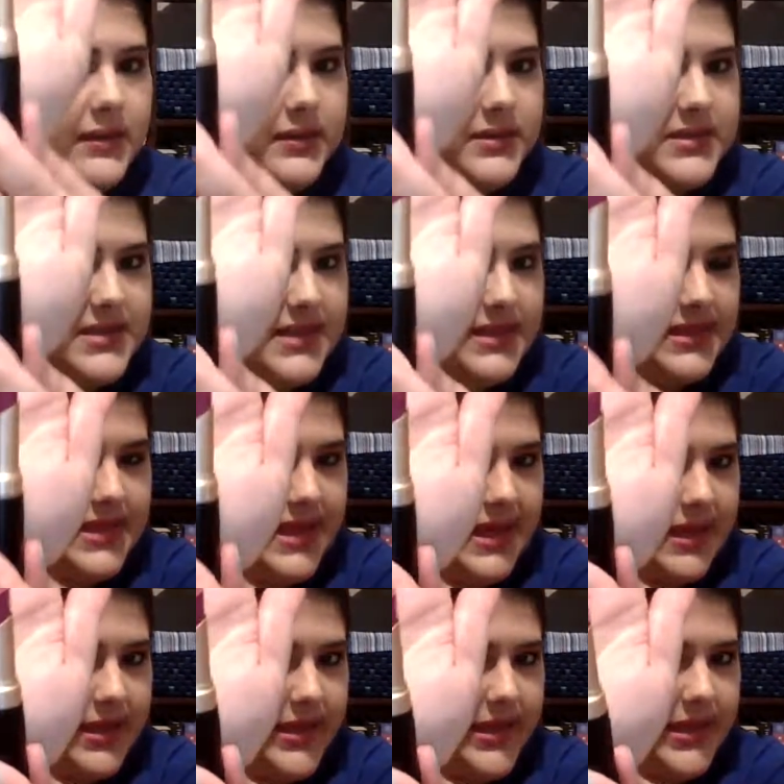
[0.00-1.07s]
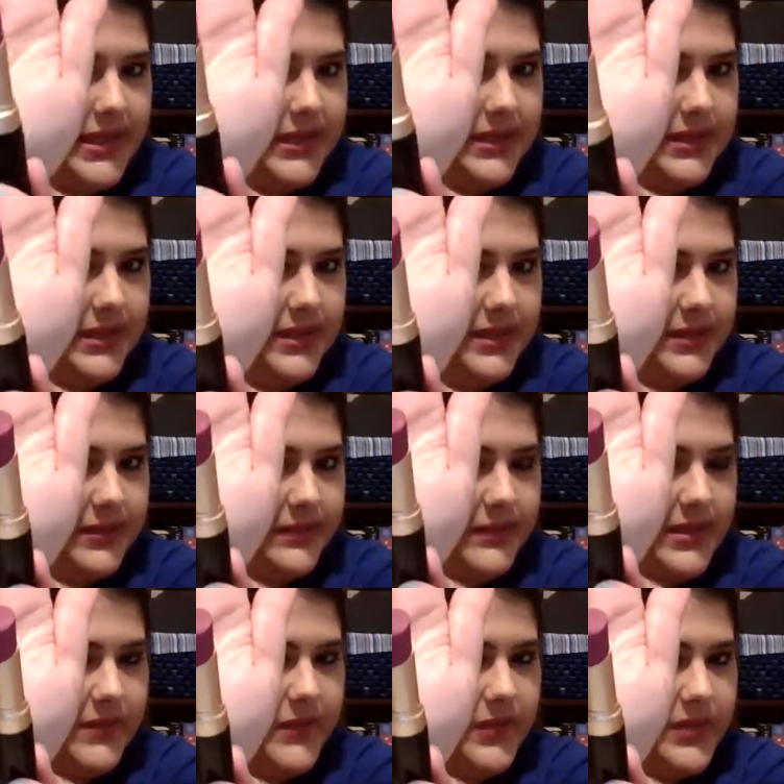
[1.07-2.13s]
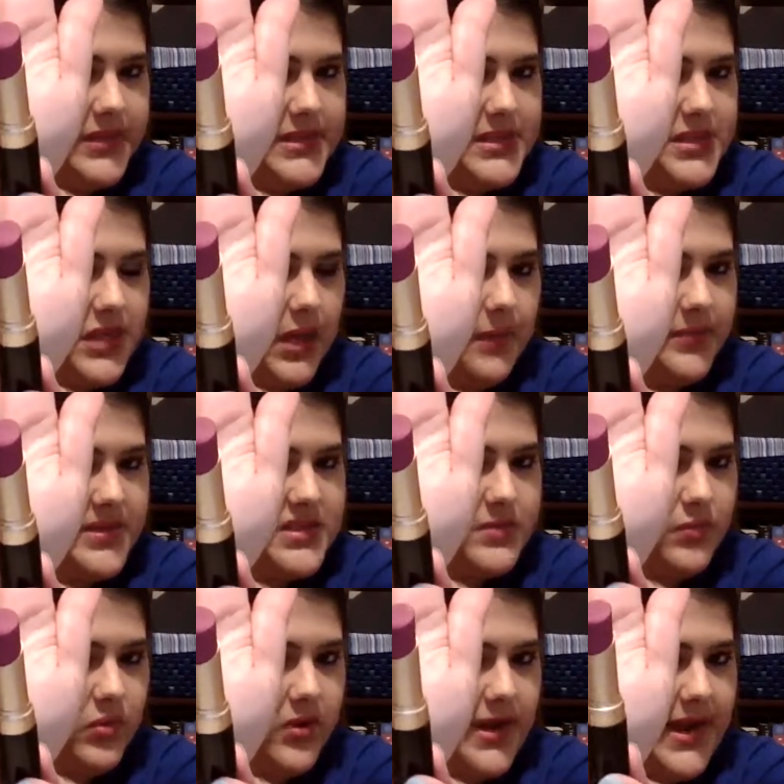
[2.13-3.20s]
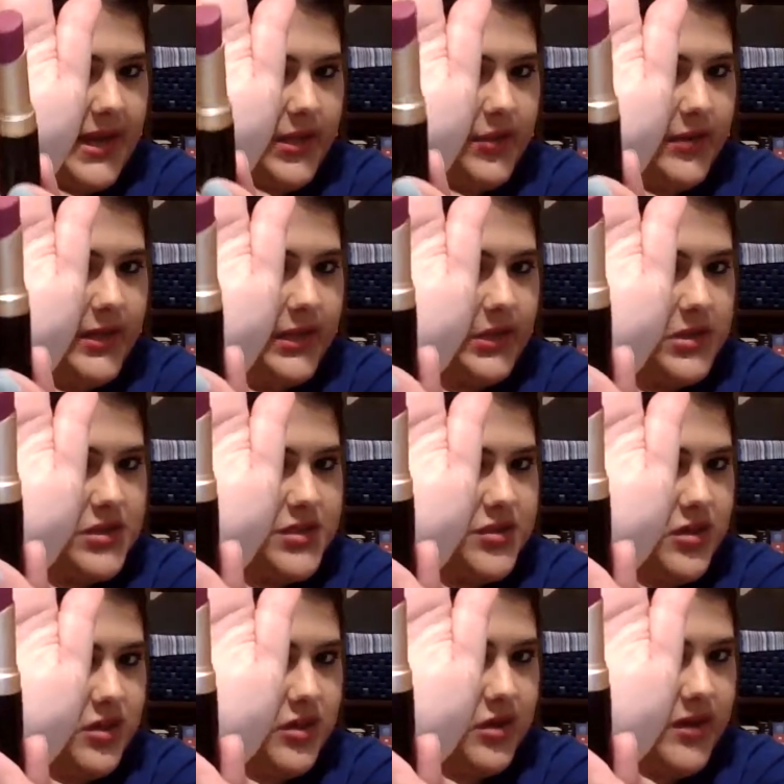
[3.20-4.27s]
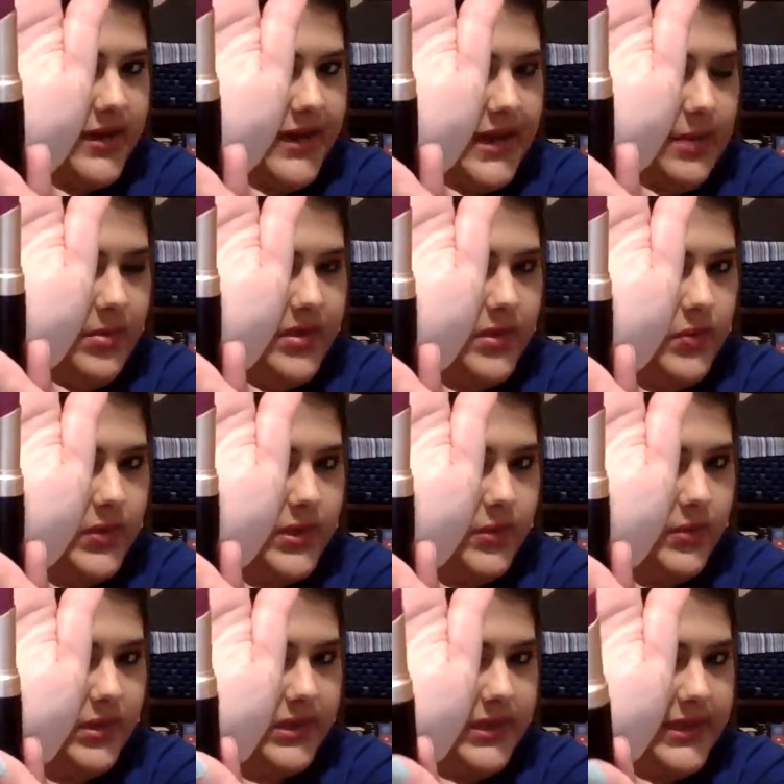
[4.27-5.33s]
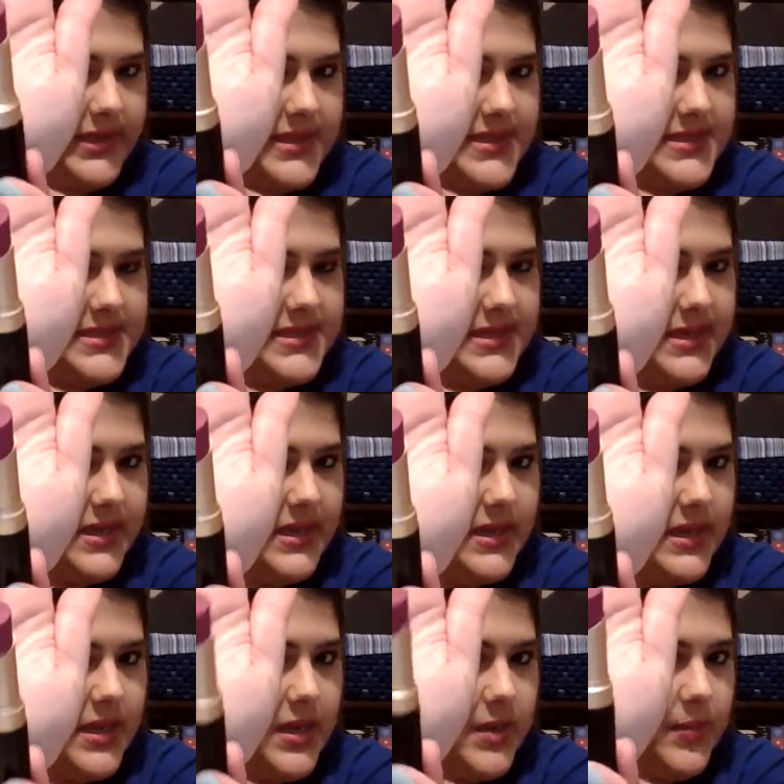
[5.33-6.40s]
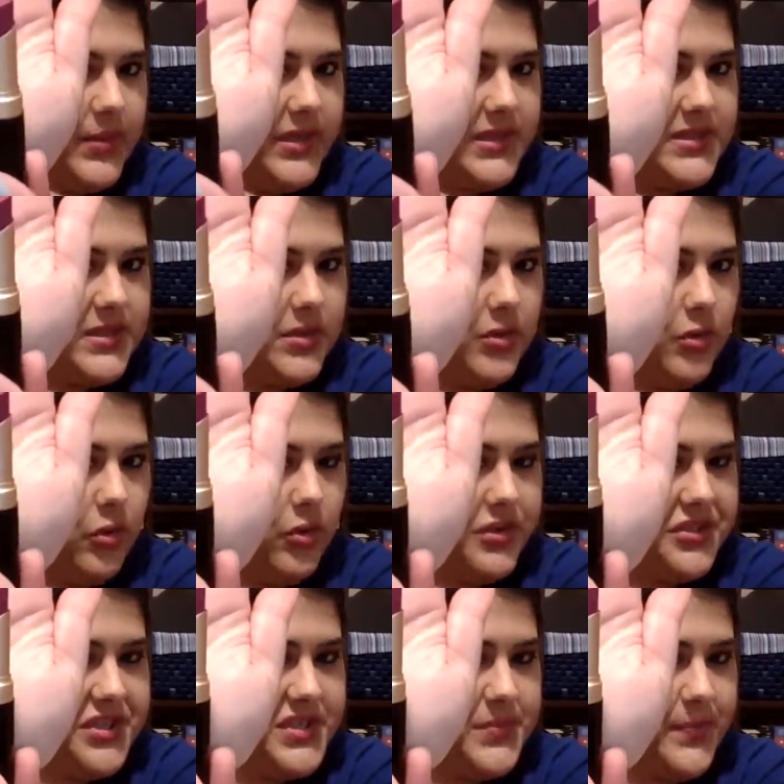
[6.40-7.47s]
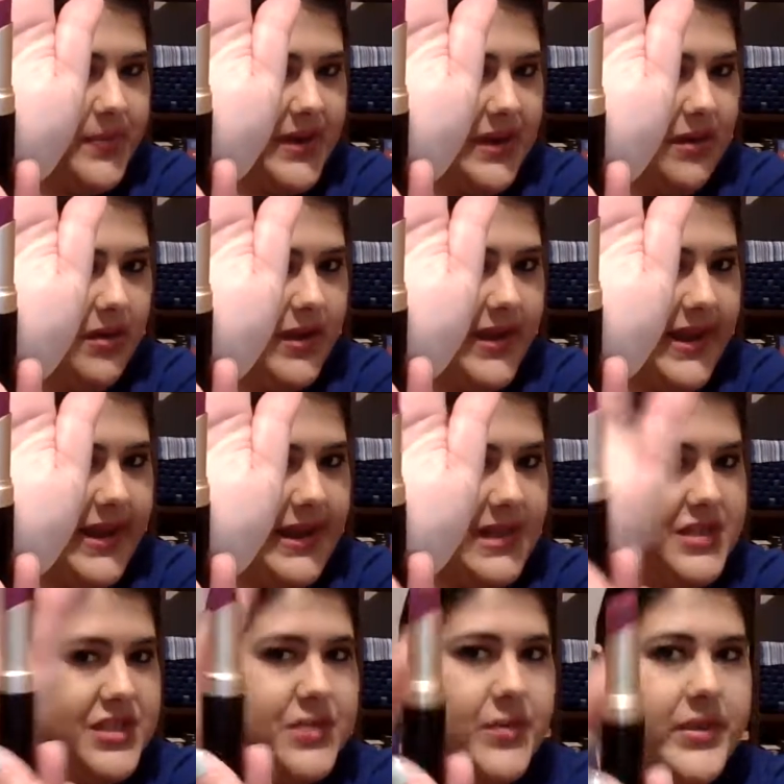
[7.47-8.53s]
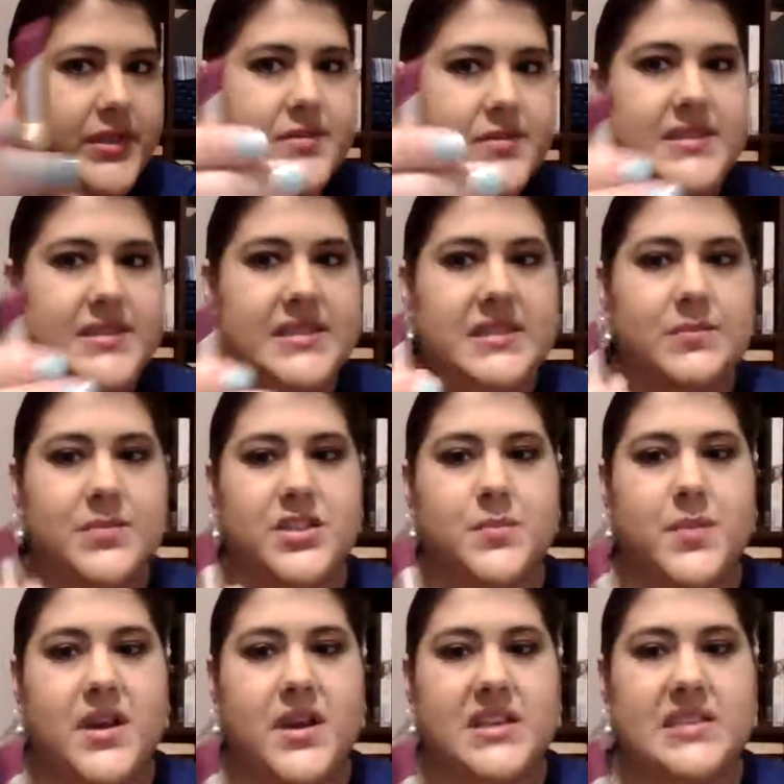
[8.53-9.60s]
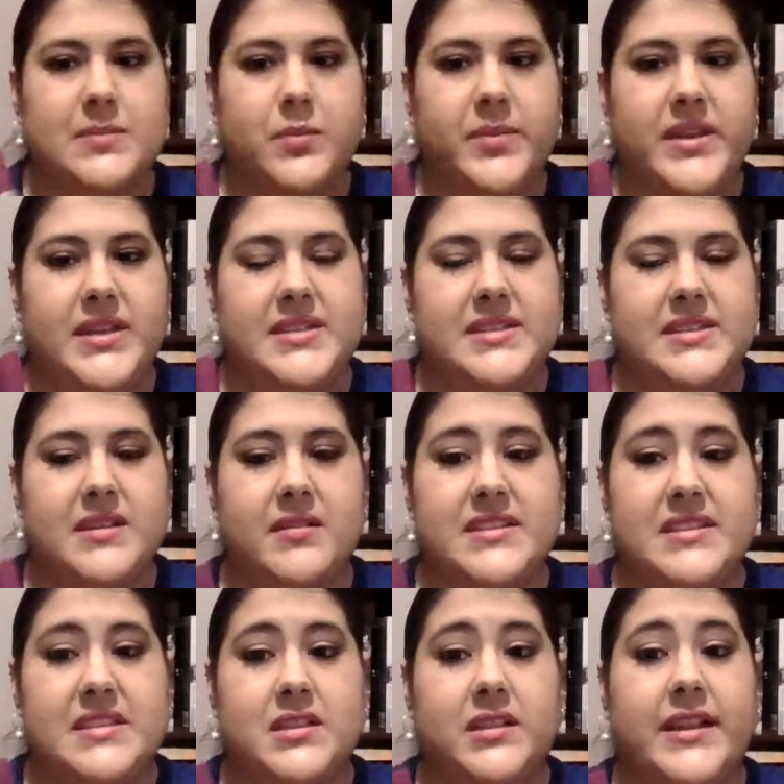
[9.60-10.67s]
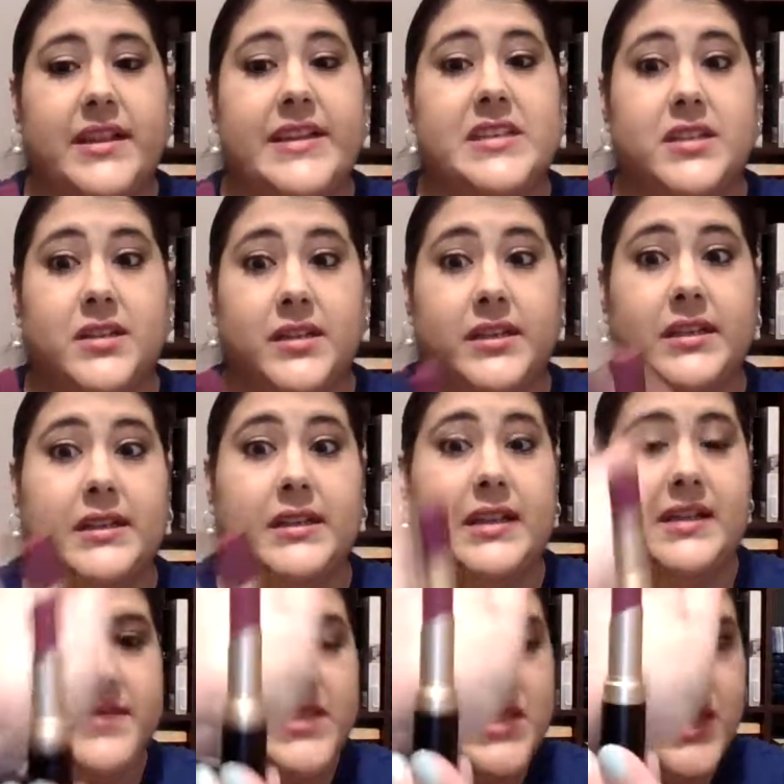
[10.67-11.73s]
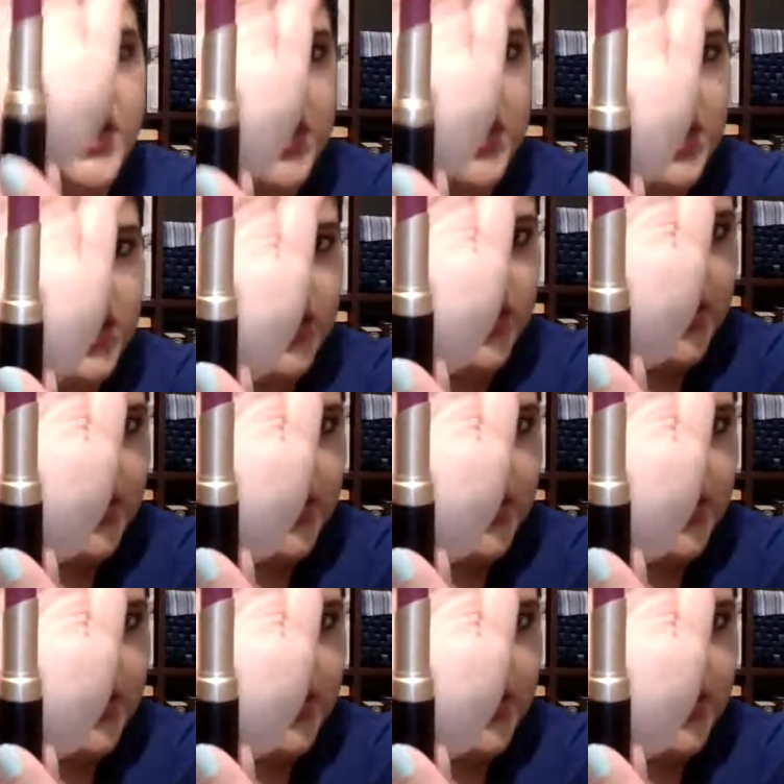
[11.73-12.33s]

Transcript: Looks like that. Again, if you look at the top, that's more accurate. It looks darker on camera than what it really is. But it's a gorgeous berry, and I just want to use this as much as possible because there is still a ton left in here.